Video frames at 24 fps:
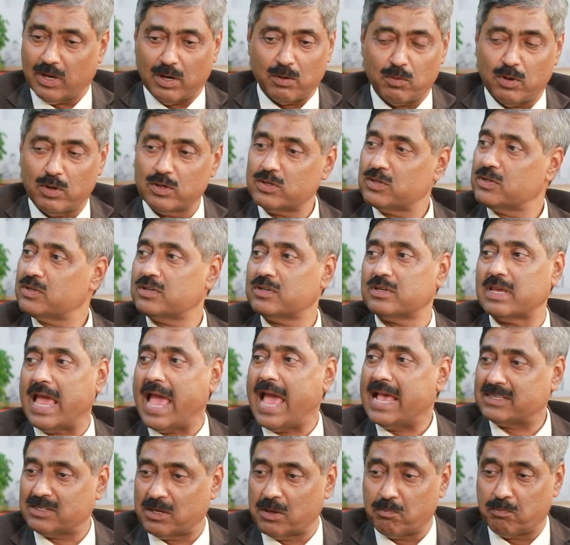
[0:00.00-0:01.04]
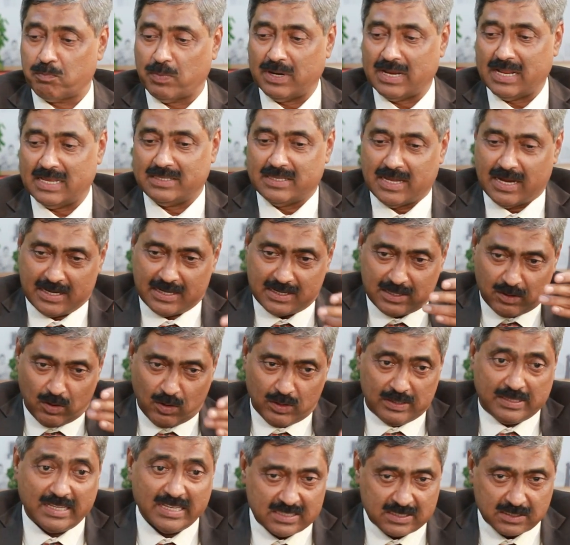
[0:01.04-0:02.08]
It was as simple as that.
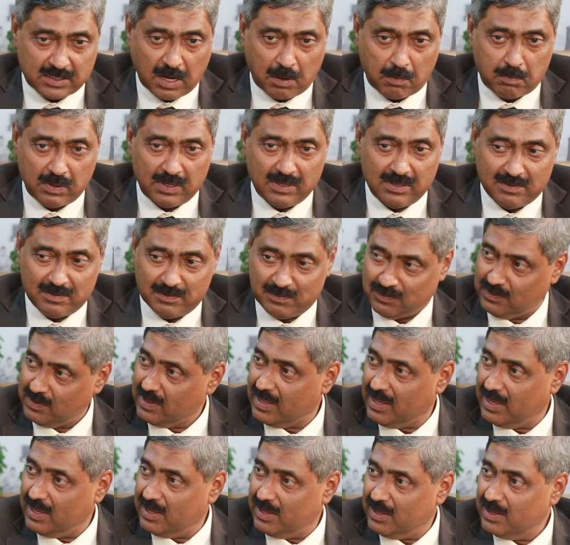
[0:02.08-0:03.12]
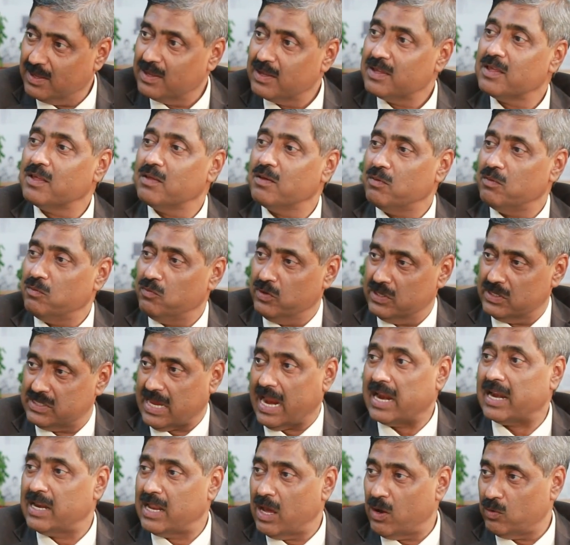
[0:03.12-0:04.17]
On this table, we
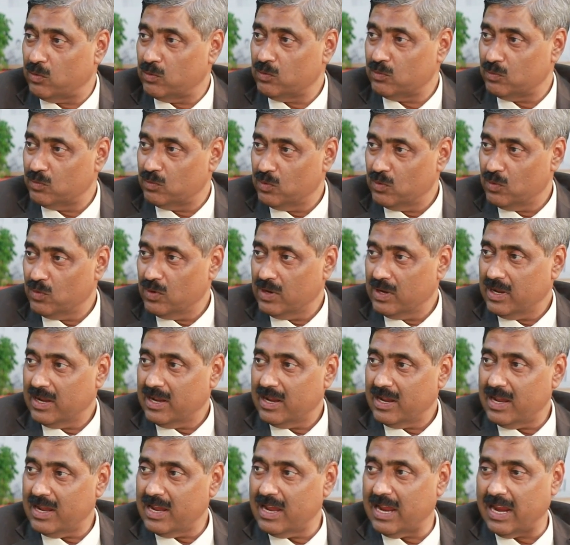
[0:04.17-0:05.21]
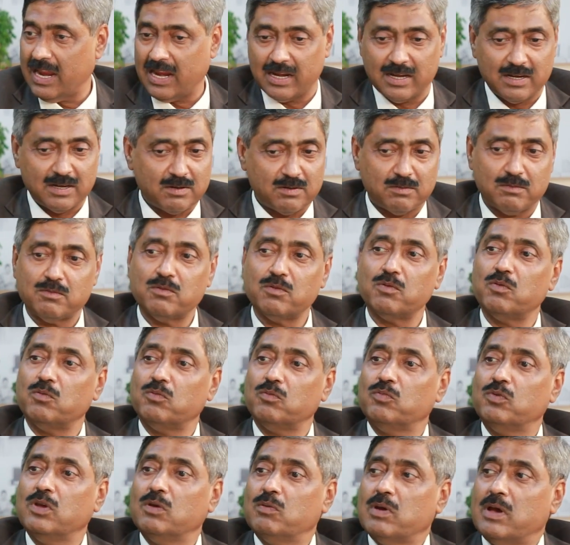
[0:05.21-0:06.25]
sat down and
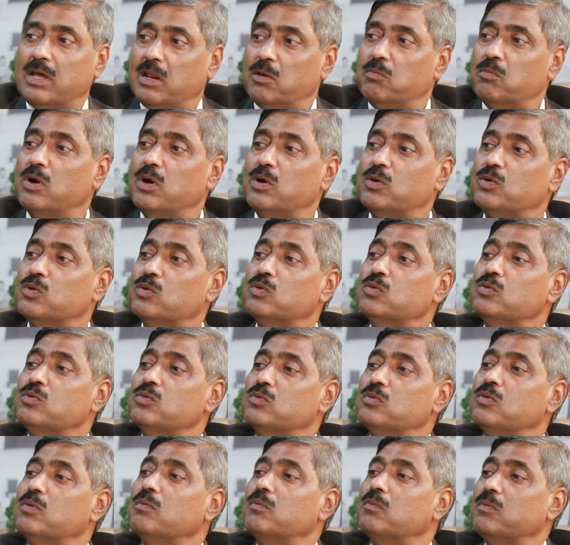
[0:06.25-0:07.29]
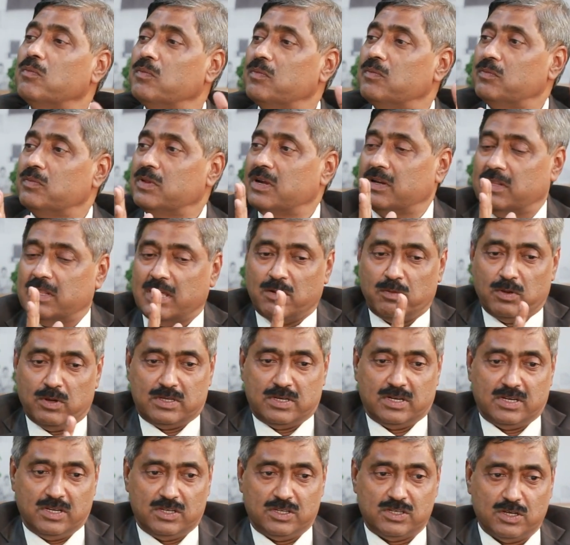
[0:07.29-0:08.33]
we were able to, there
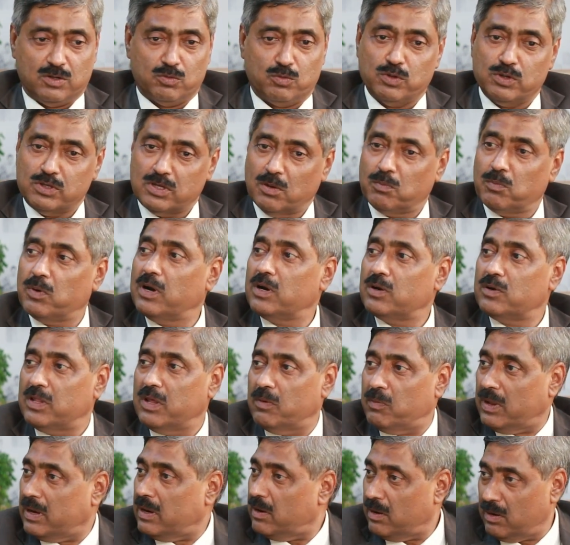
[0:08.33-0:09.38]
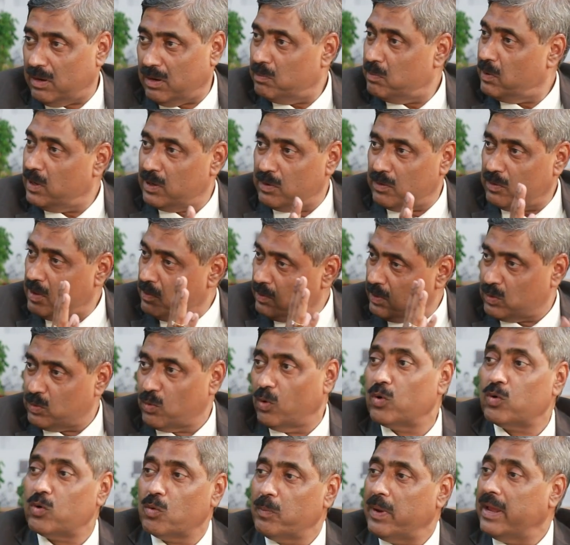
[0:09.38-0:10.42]
was a teacher who was able, they were
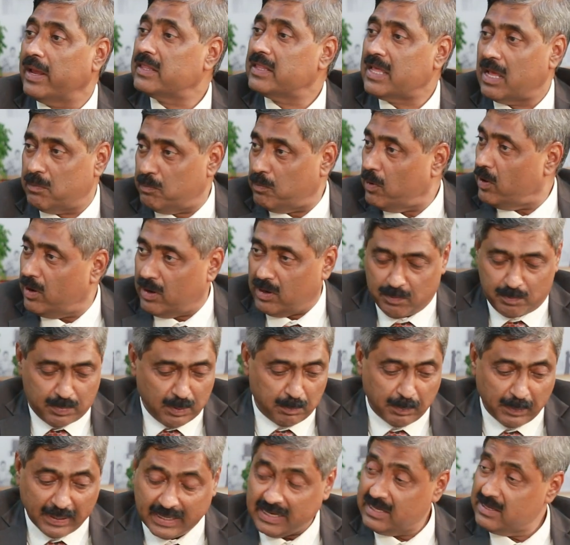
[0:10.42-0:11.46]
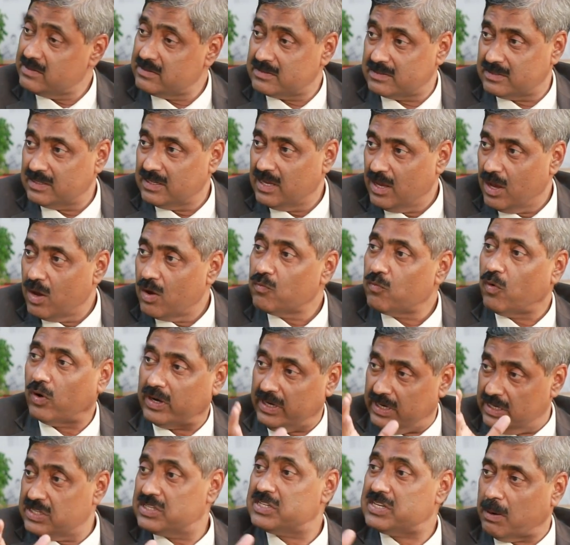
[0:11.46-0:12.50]
told to make their PPTs
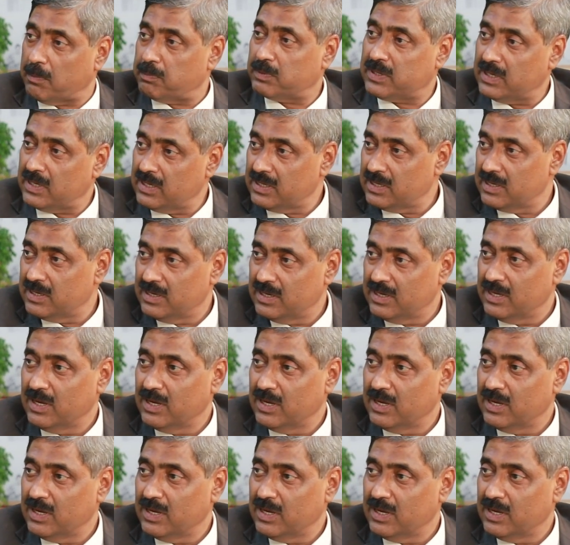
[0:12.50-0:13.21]
for each chapter.